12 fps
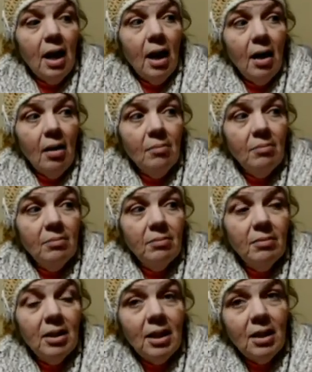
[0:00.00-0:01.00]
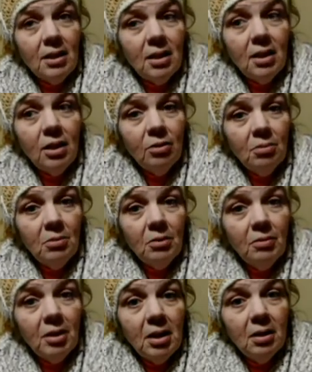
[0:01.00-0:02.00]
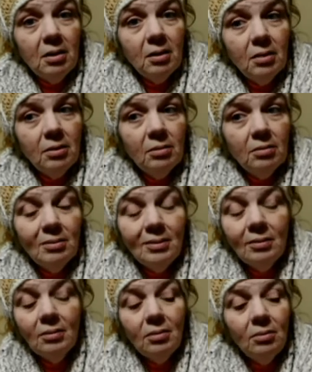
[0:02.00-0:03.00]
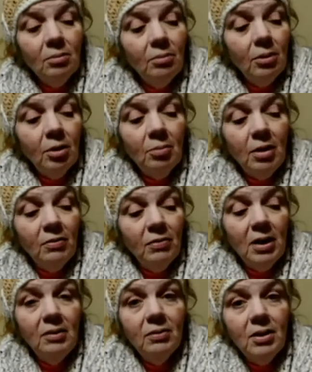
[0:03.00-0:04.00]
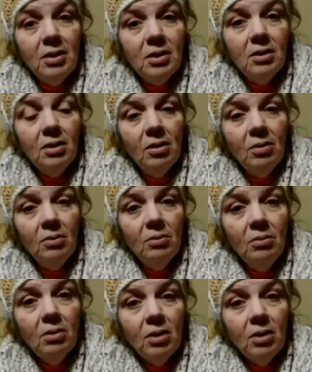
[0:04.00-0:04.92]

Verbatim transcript: Um, it's a cute movie. Mm, one of my favorites. No,